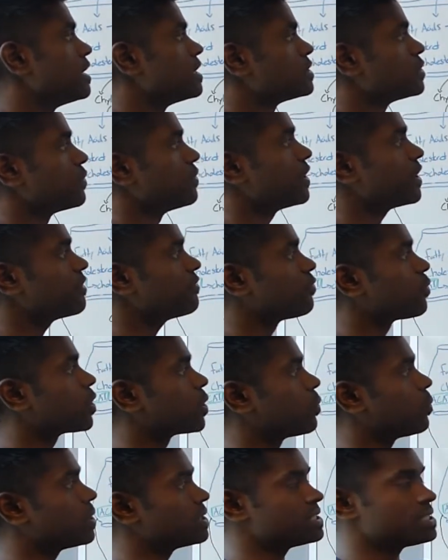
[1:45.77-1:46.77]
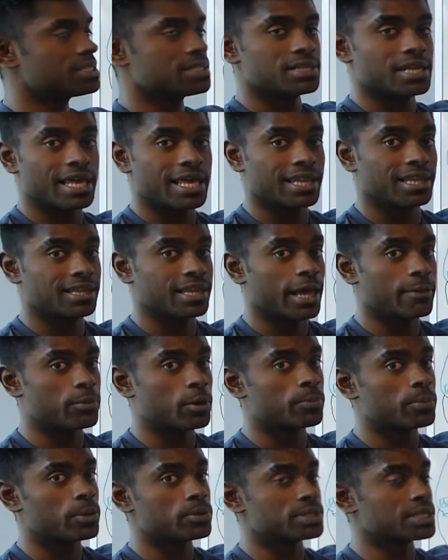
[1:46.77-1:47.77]
So therefore, once
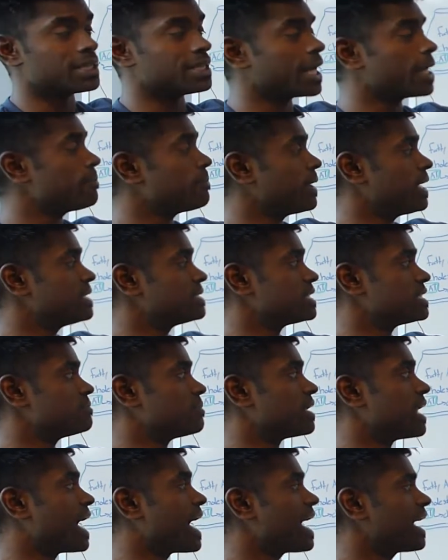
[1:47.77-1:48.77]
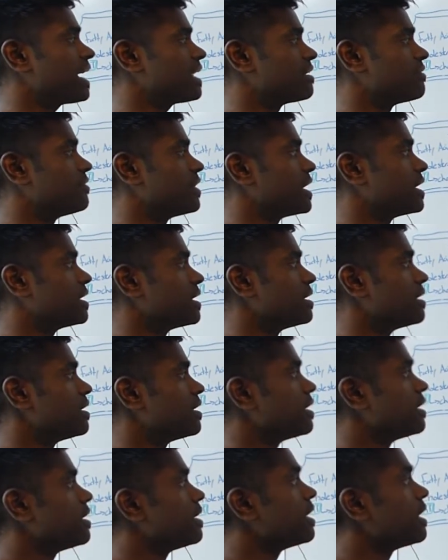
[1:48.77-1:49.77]
lipoprotein lipase has been activated,
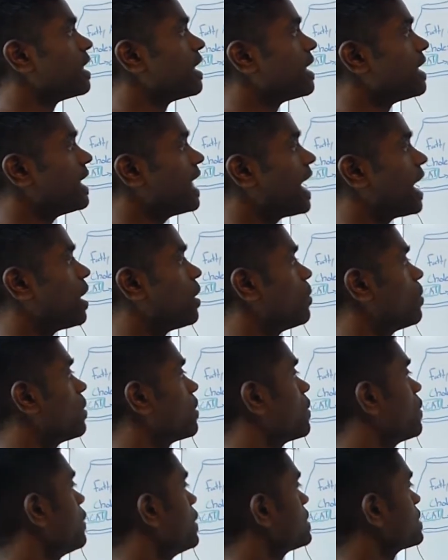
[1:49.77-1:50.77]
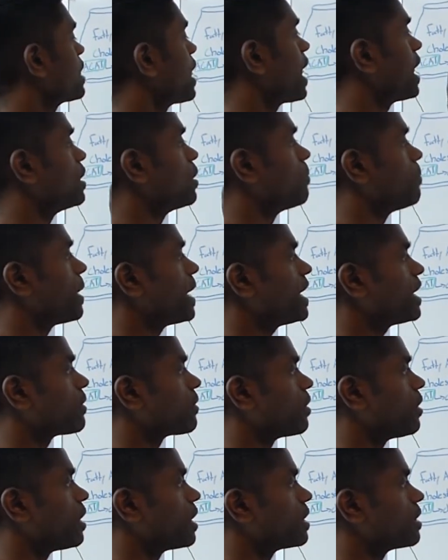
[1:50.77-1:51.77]
now this
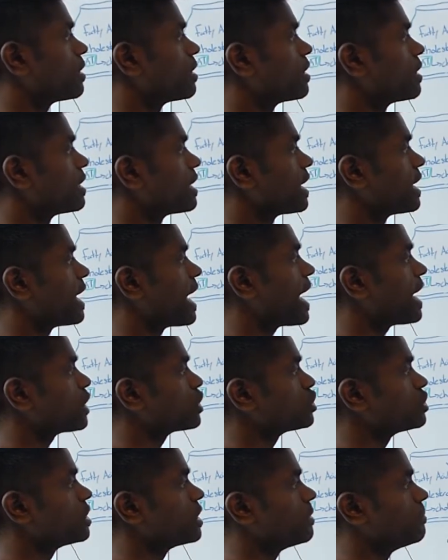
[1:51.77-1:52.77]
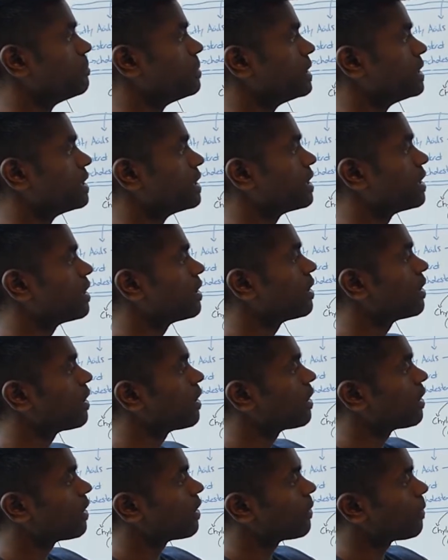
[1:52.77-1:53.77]
chylomicron can actually be
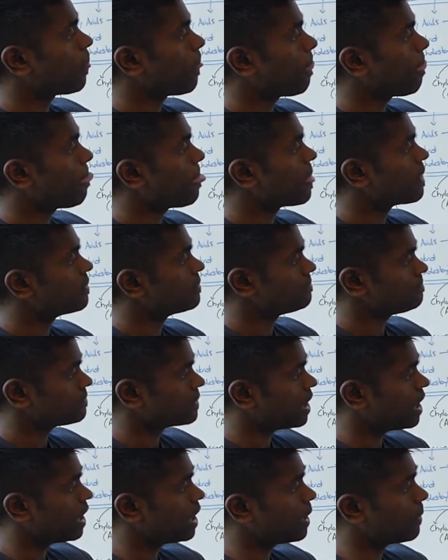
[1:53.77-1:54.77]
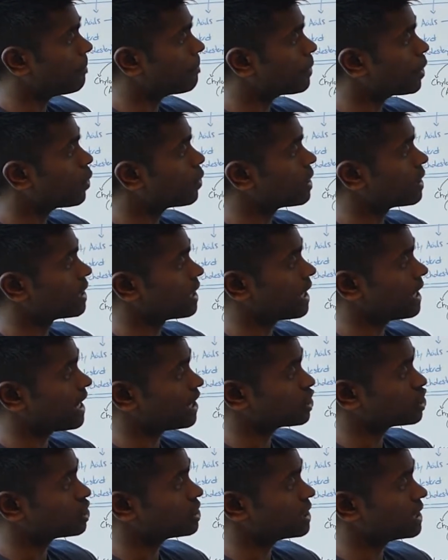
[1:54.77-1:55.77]
uh, broken, can
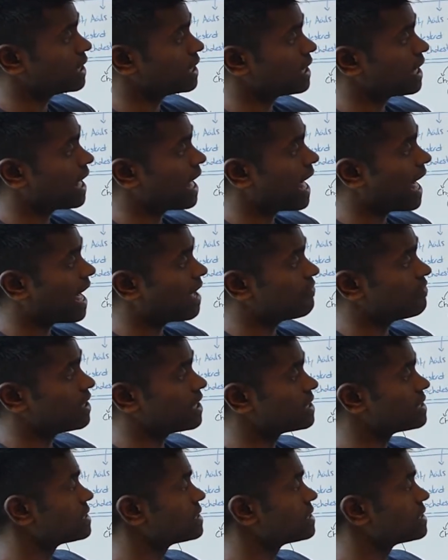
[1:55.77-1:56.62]
actually have